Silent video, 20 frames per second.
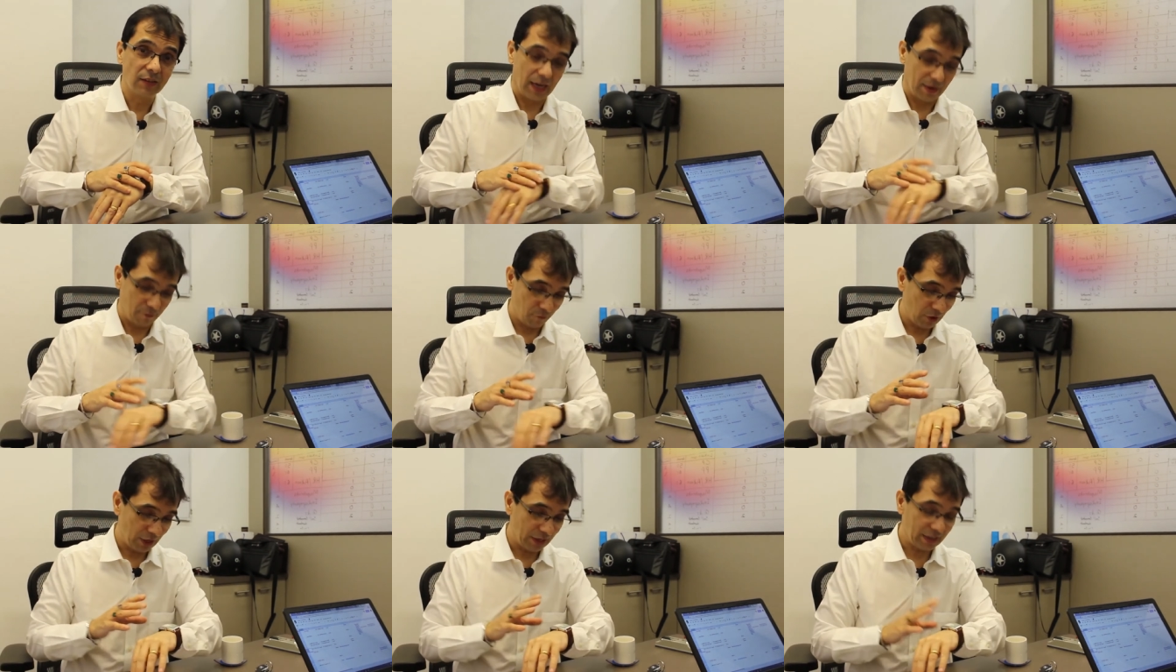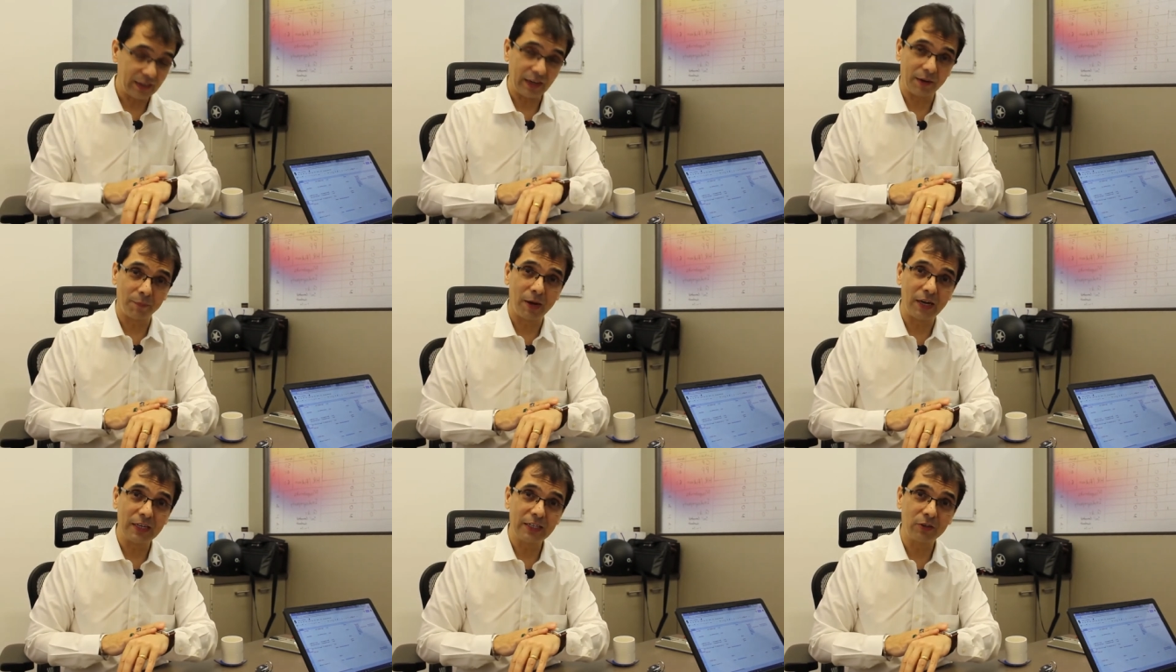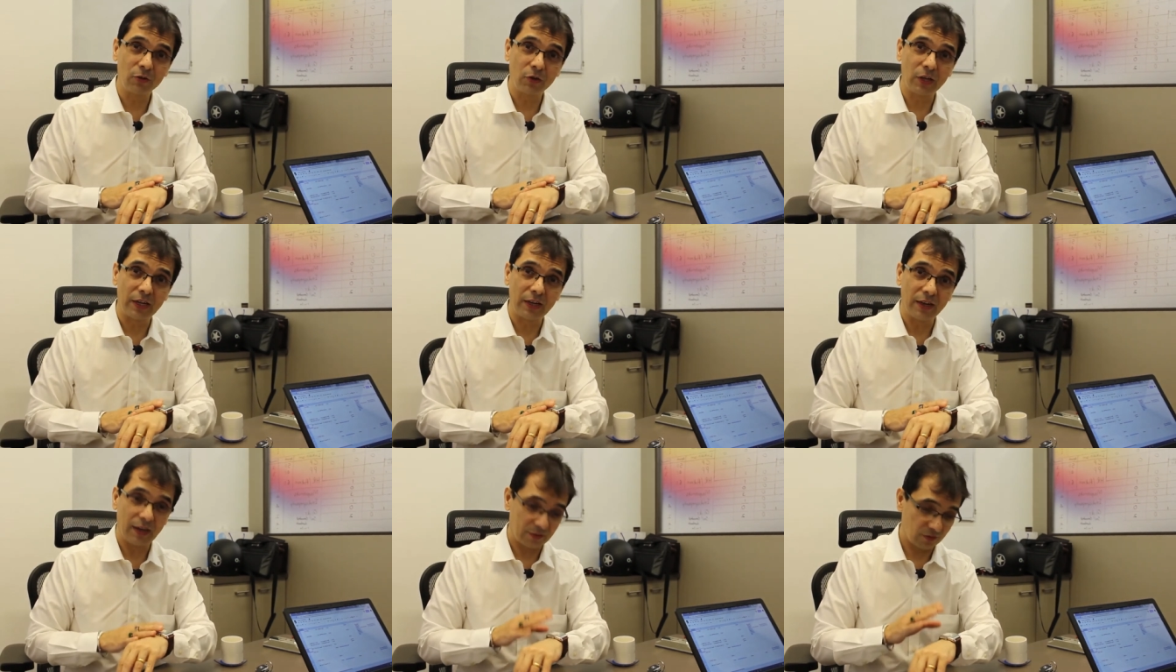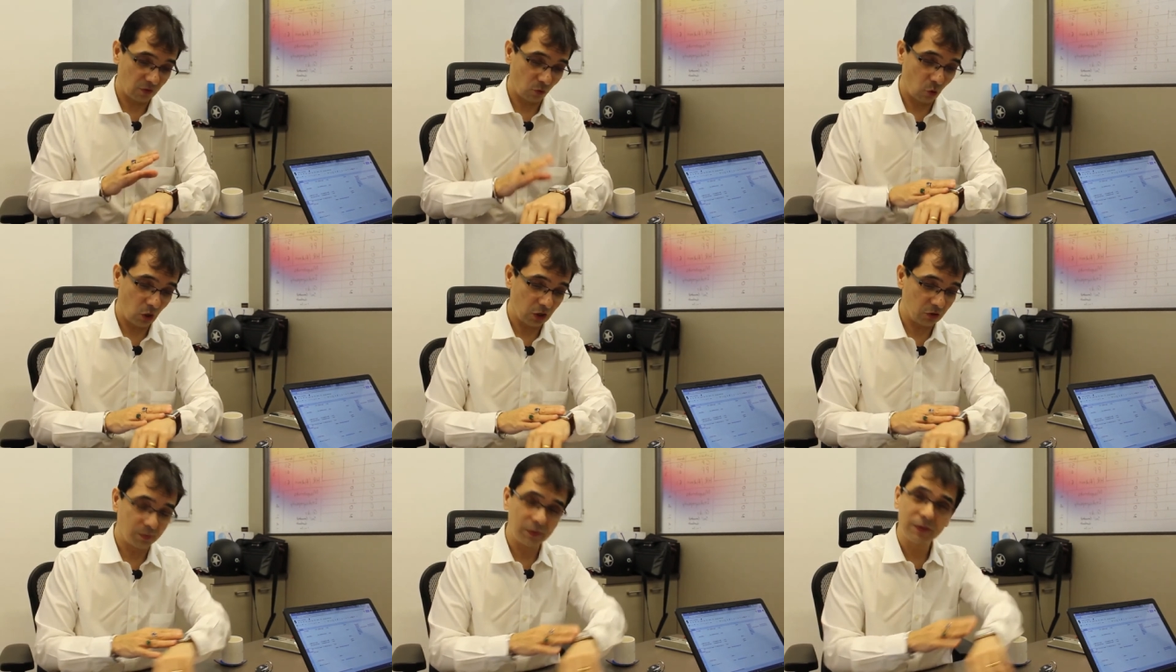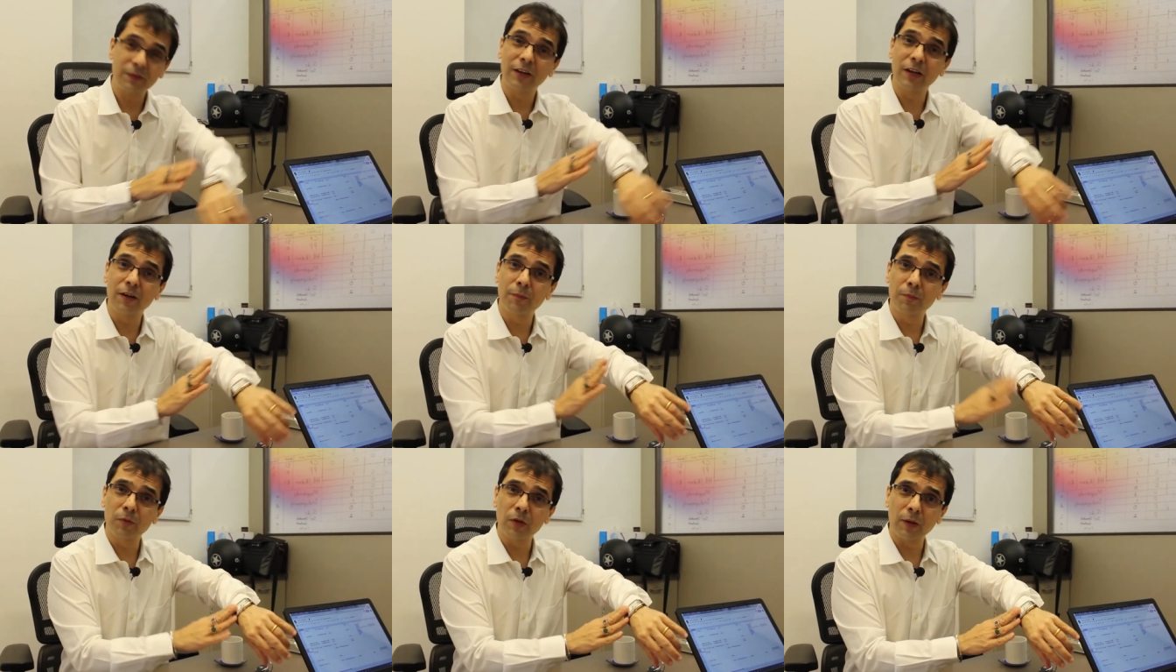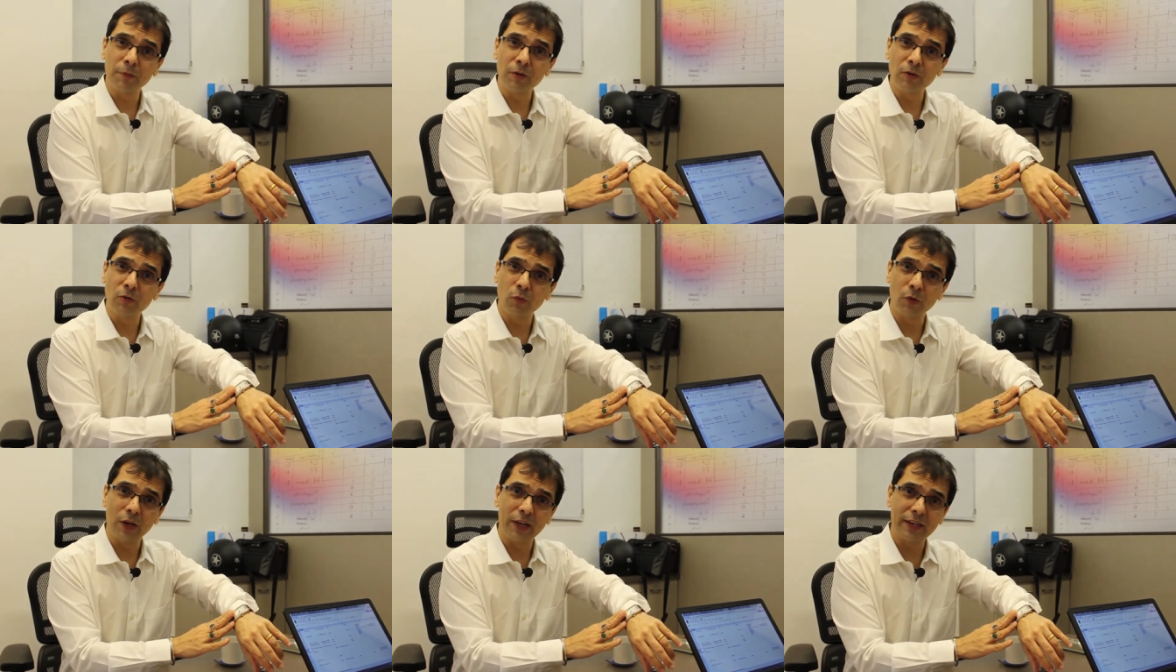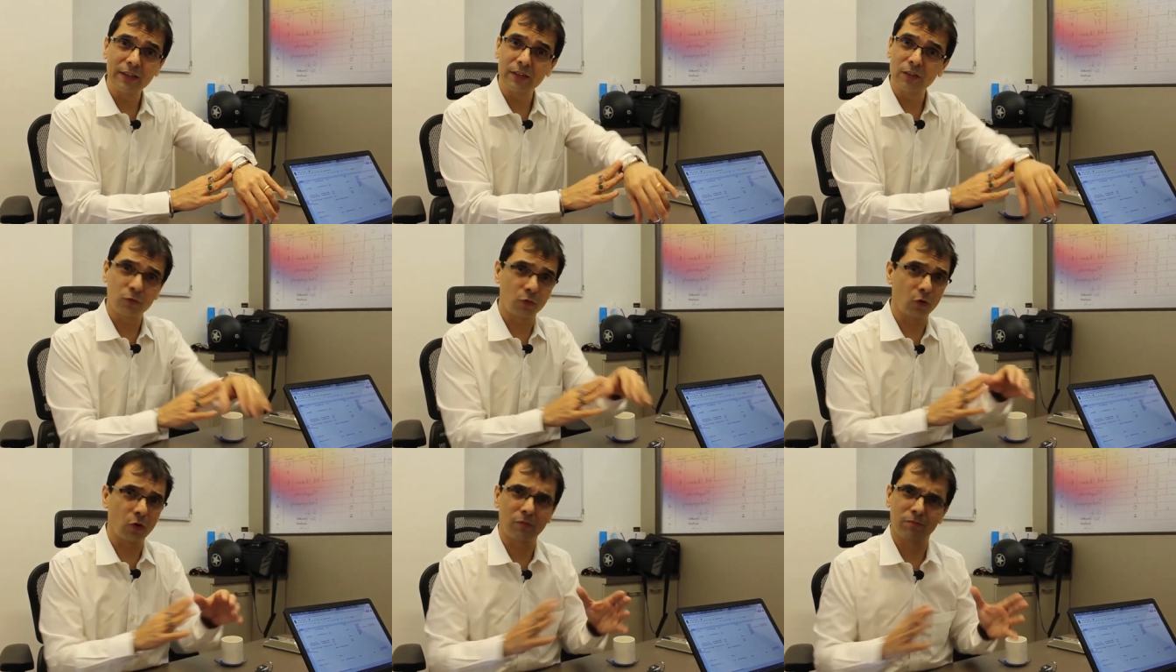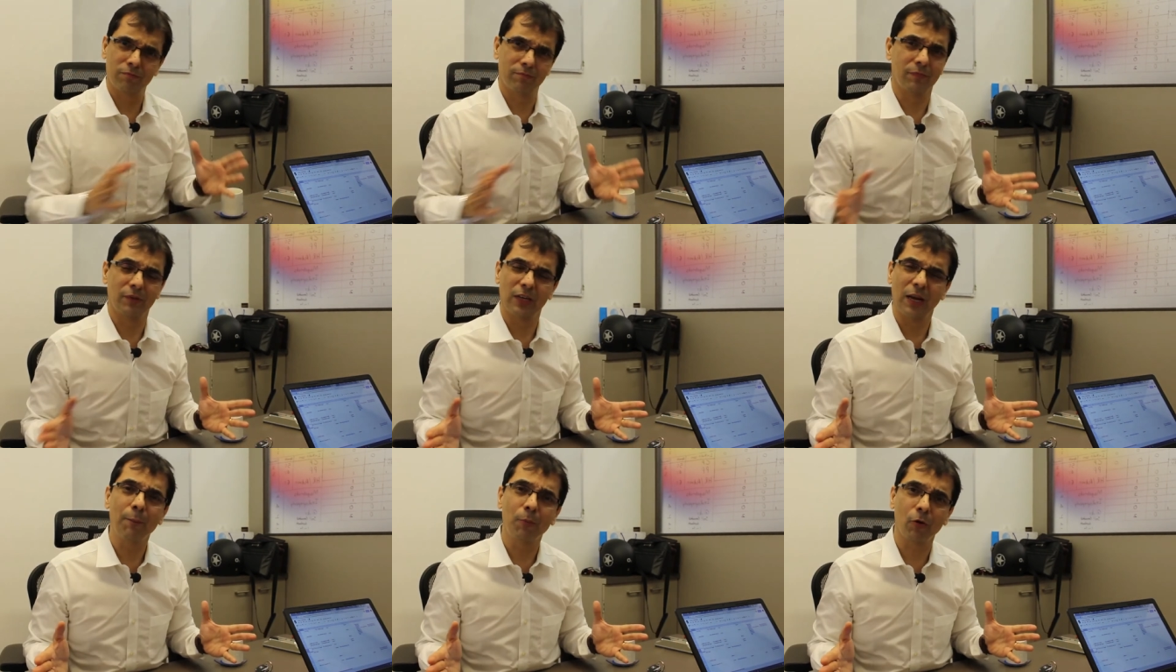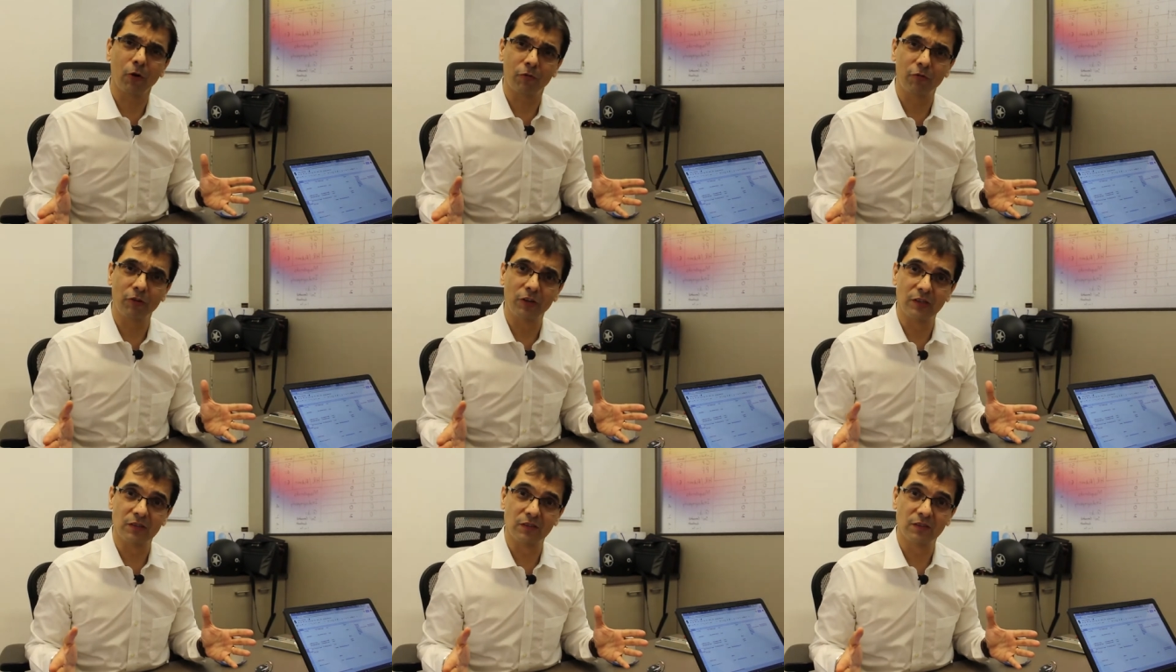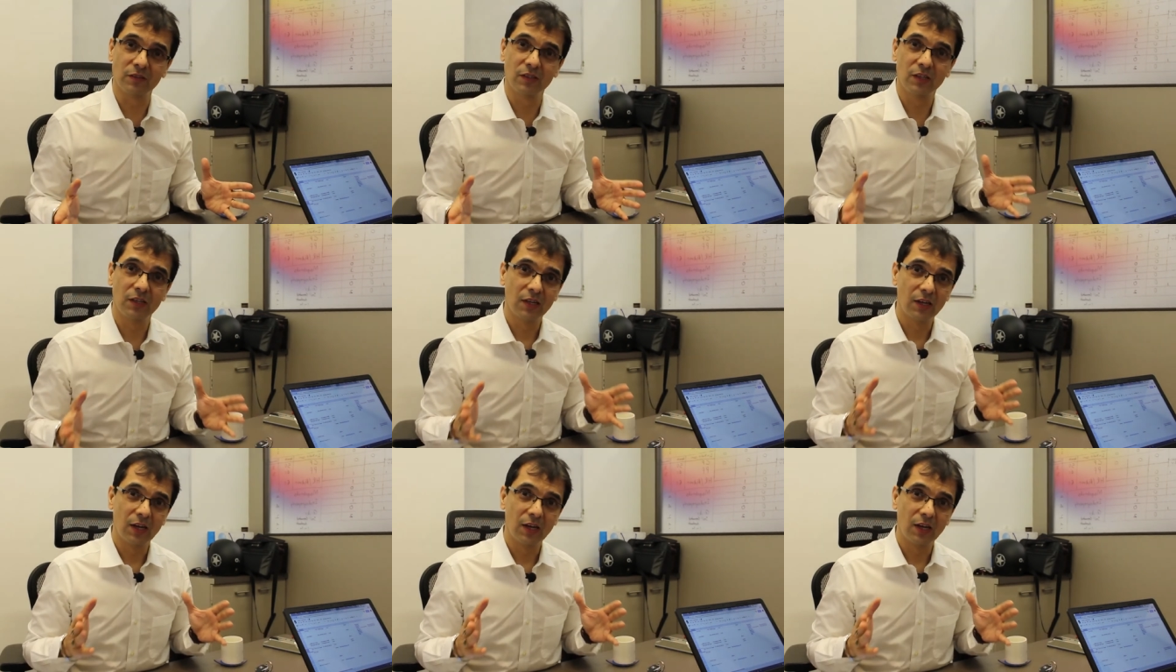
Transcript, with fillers: I'm wearing an Armani today as a watch. Been here, I've been wearing this for a number of years.